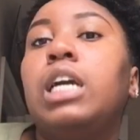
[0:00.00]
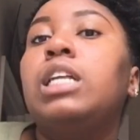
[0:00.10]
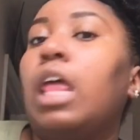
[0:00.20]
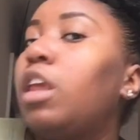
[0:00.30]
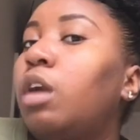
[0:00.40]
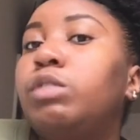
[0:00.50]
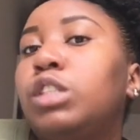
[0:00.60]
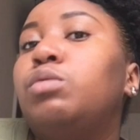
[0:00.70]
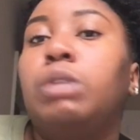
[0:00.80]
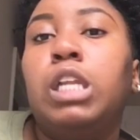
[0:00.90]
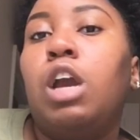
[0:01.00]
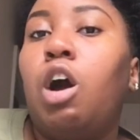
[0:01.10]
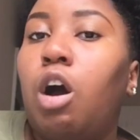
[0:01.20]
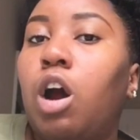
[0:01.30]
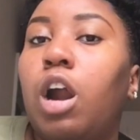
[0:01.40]
because I thought it was just really
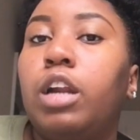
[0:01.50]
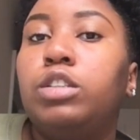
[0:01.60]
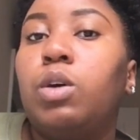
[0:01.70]
hard.